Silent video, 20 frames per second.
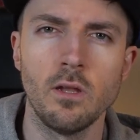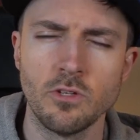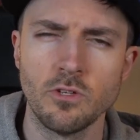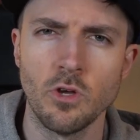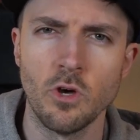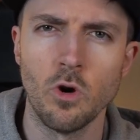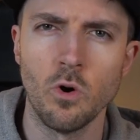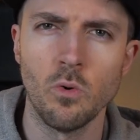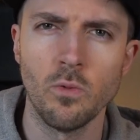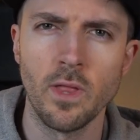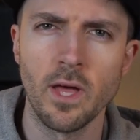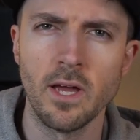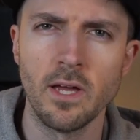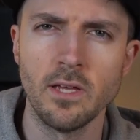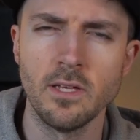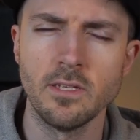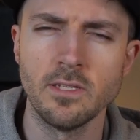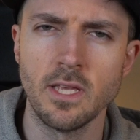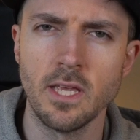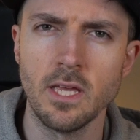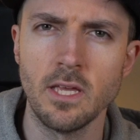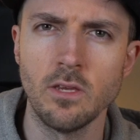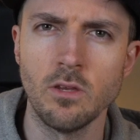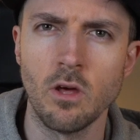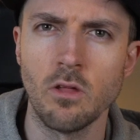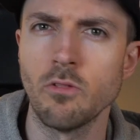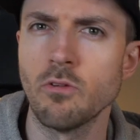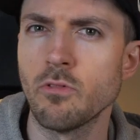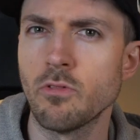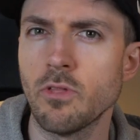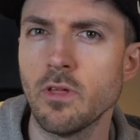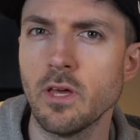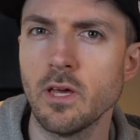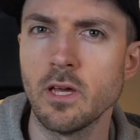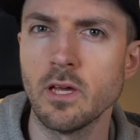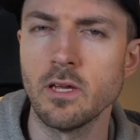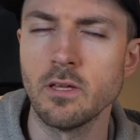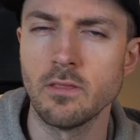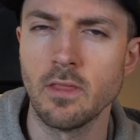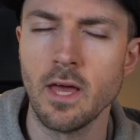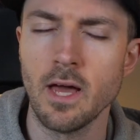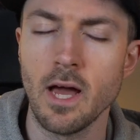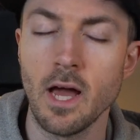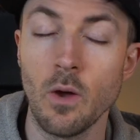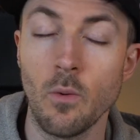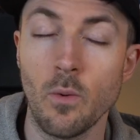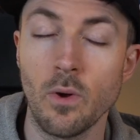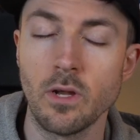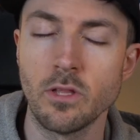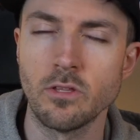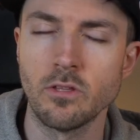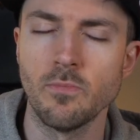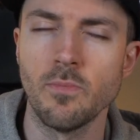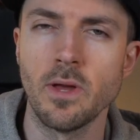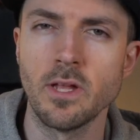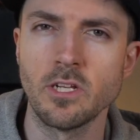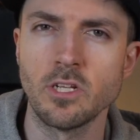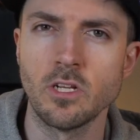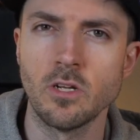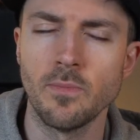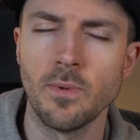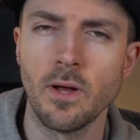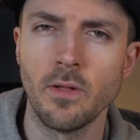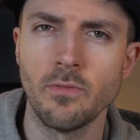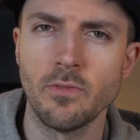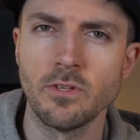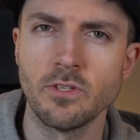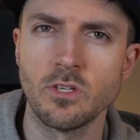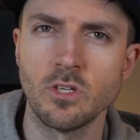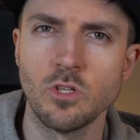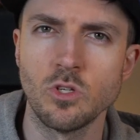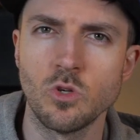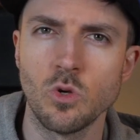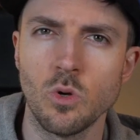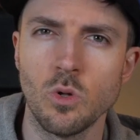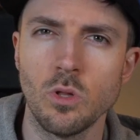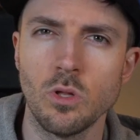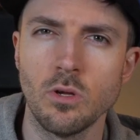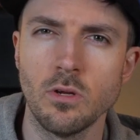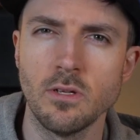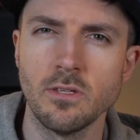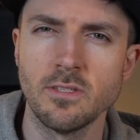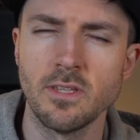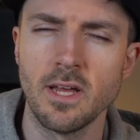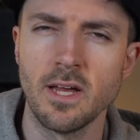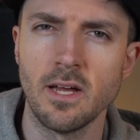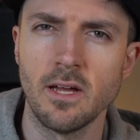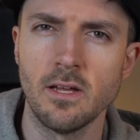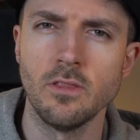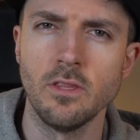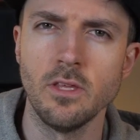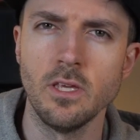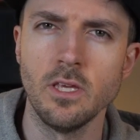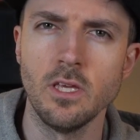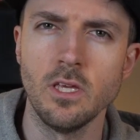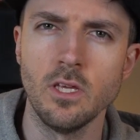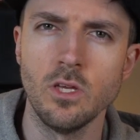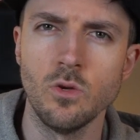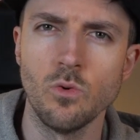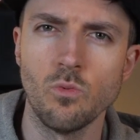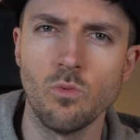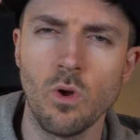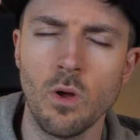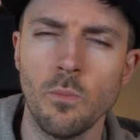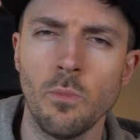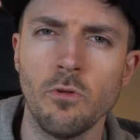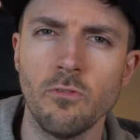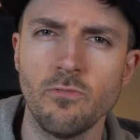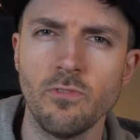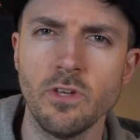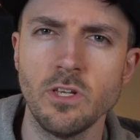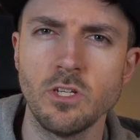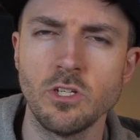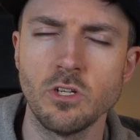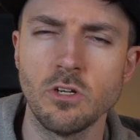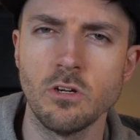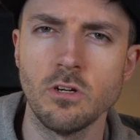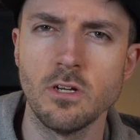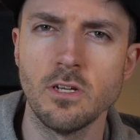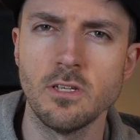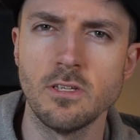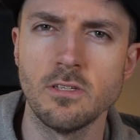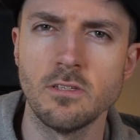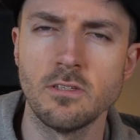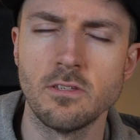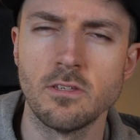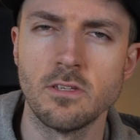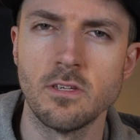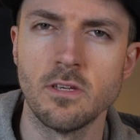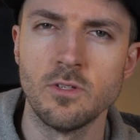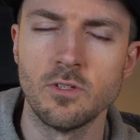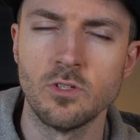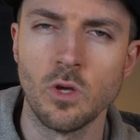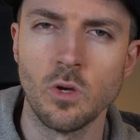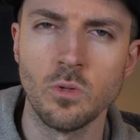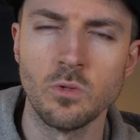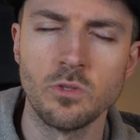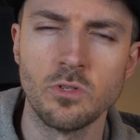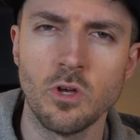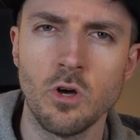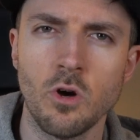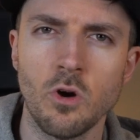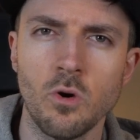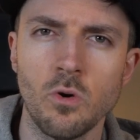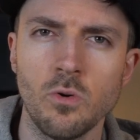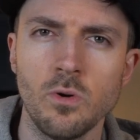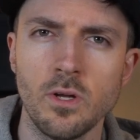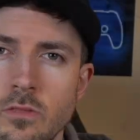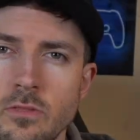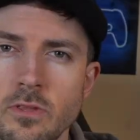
So that is another thing that I wanted to mention about this controller, is that the rumble feature is so-so.